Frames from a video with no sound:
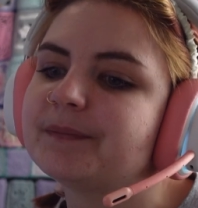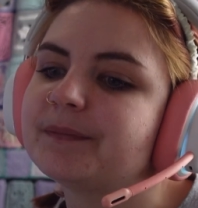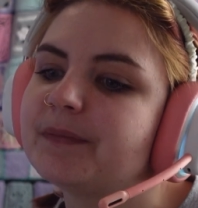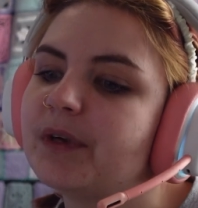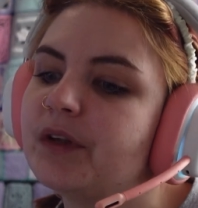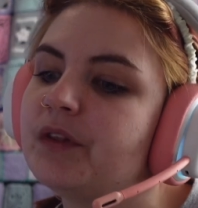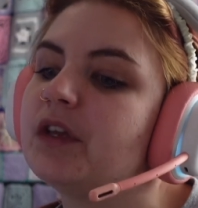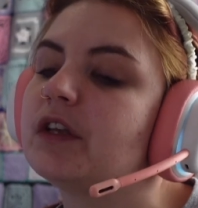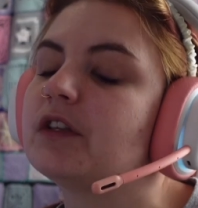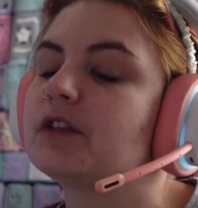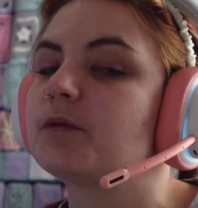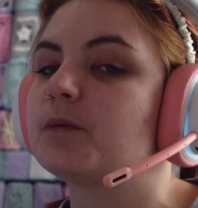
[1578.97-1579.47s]
And
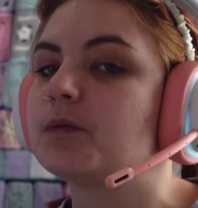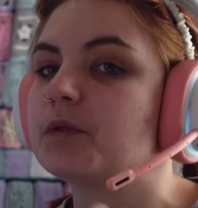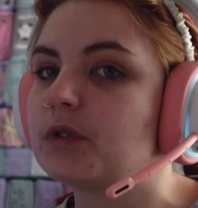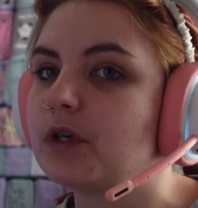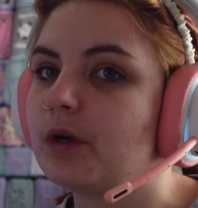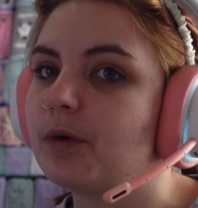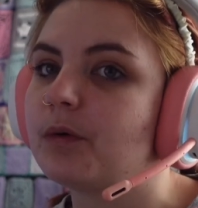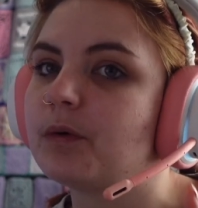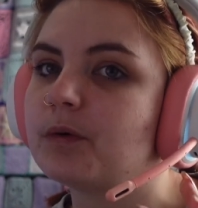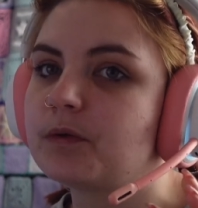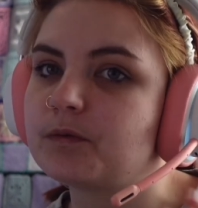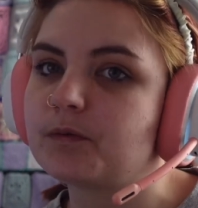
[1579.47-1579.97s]
the answer was no,
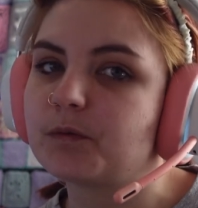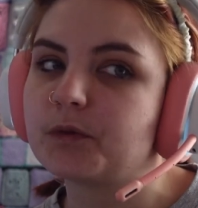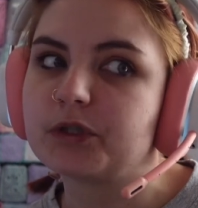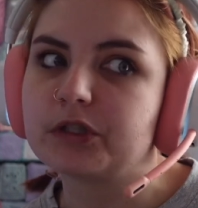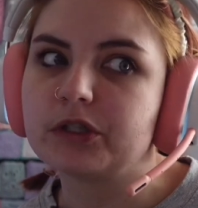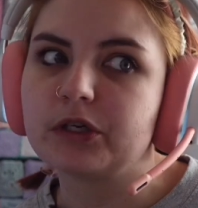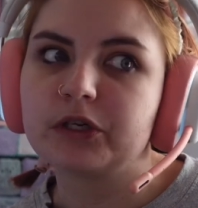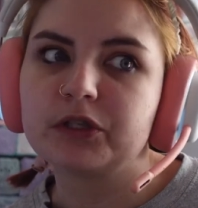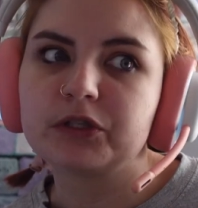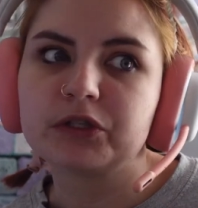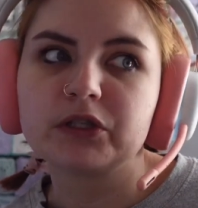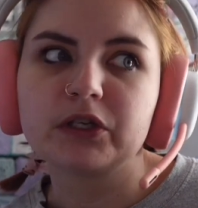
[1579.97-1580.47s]
it was 4
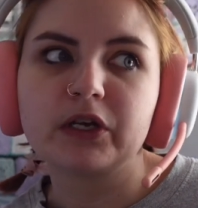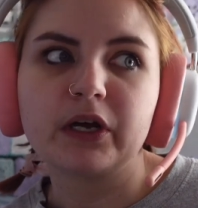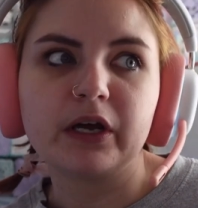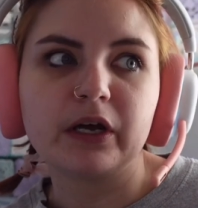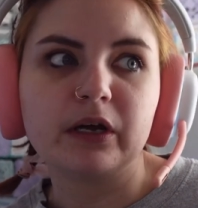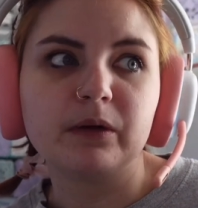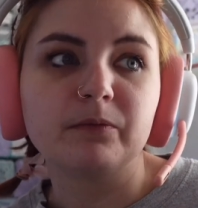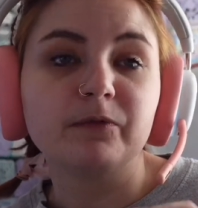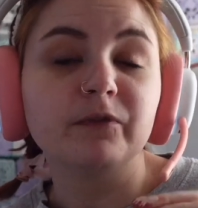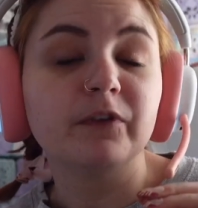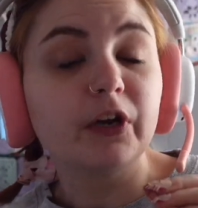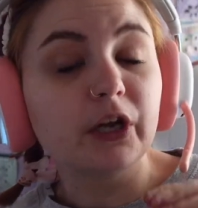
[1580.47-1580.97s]
stars.
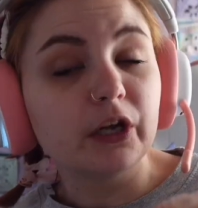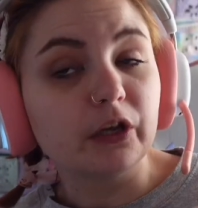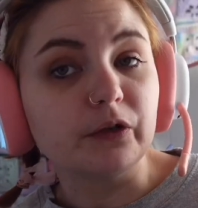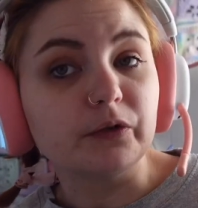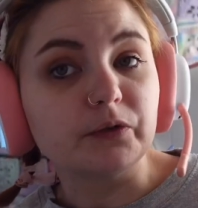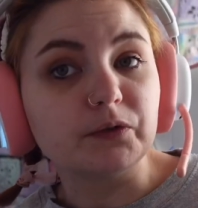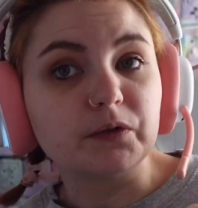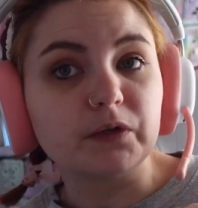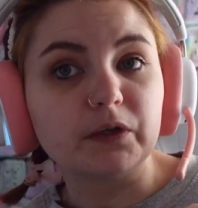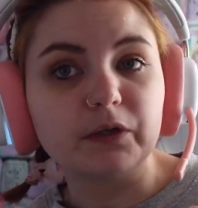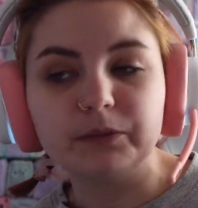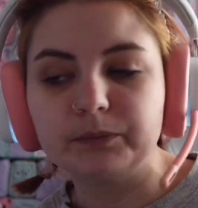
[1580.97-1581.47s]
Very
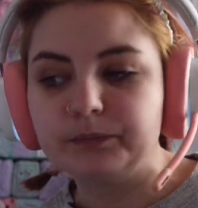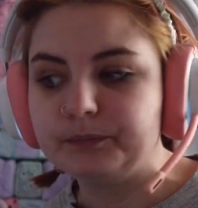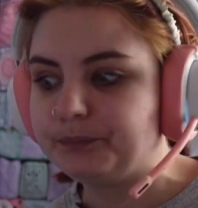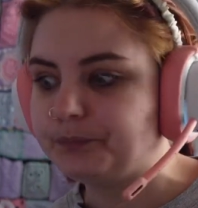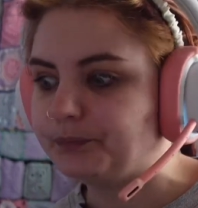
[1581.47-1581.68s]
close though.